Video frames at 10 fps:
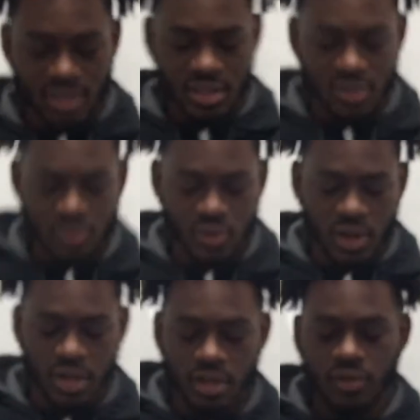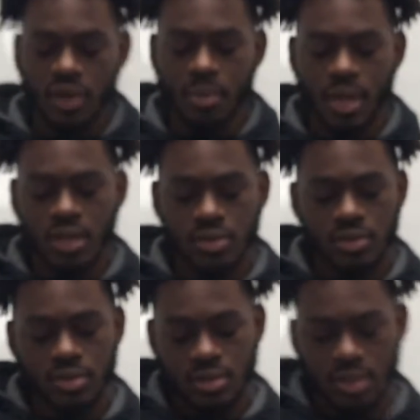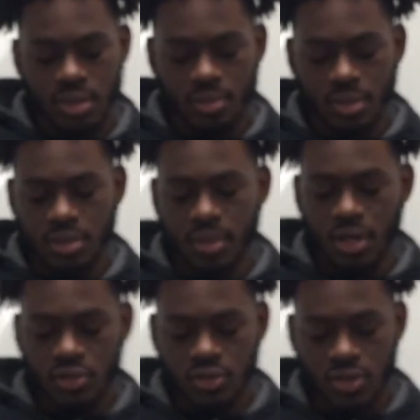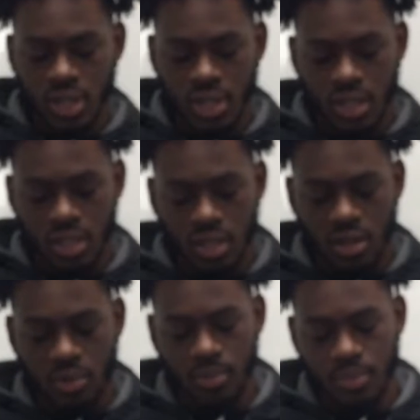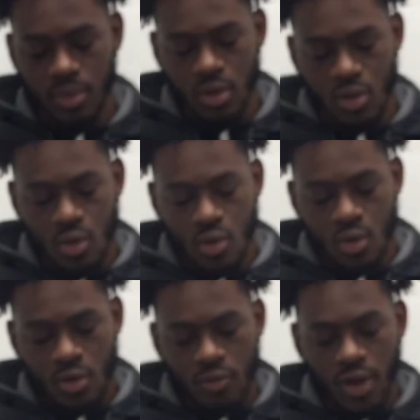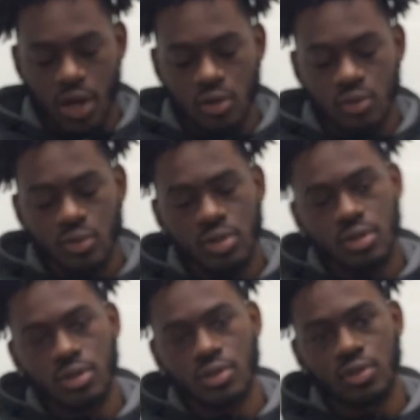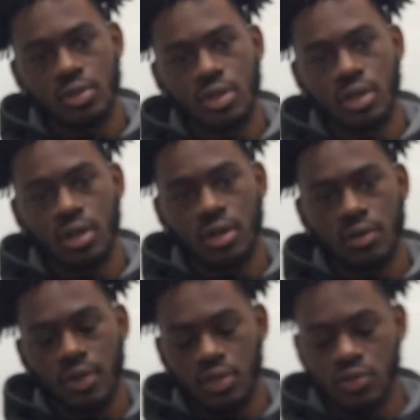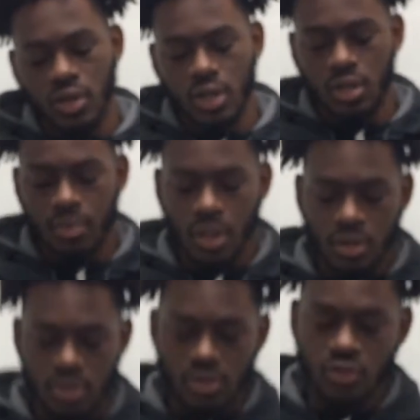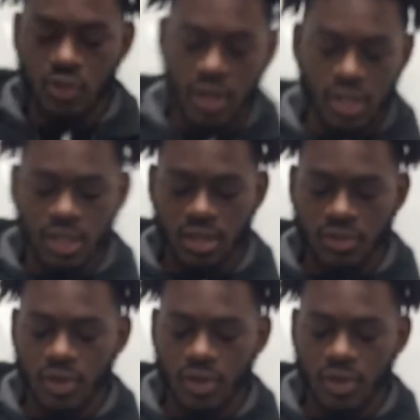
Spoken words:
the training and development managers, and values that the training and